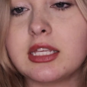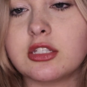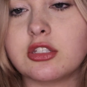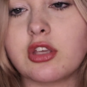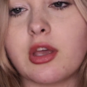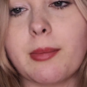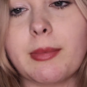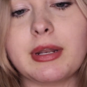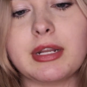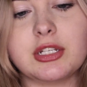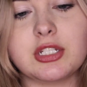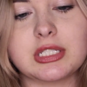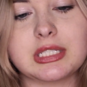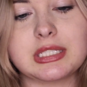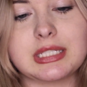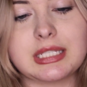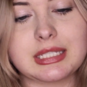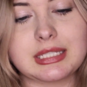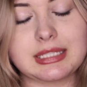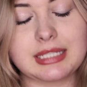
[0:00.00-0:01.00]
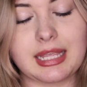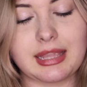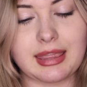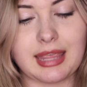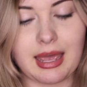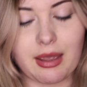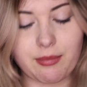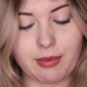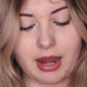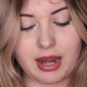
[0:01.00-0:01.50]
So I'm going to just set
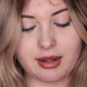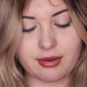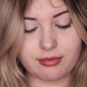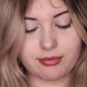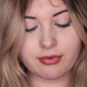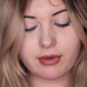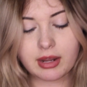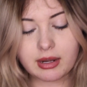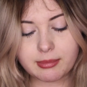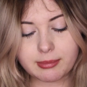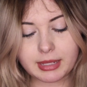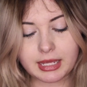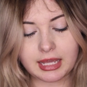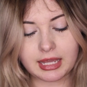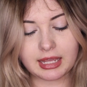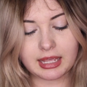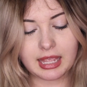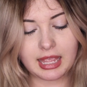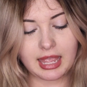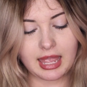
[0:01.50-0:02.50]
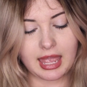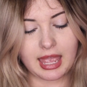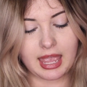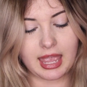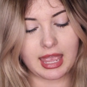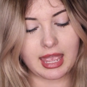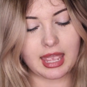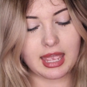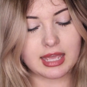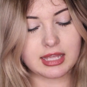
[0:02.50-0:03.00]
that right in front of me
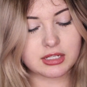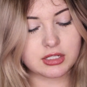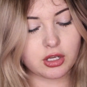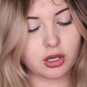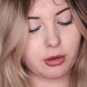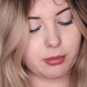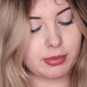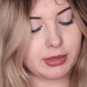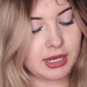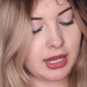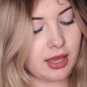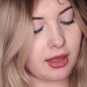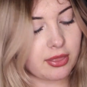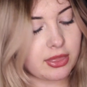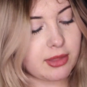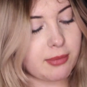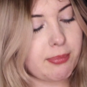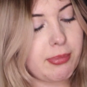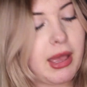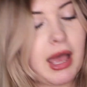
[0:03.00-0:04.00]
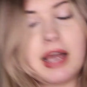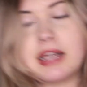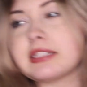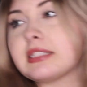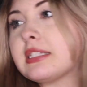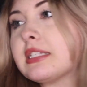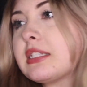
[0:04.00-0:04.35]
and open up the box.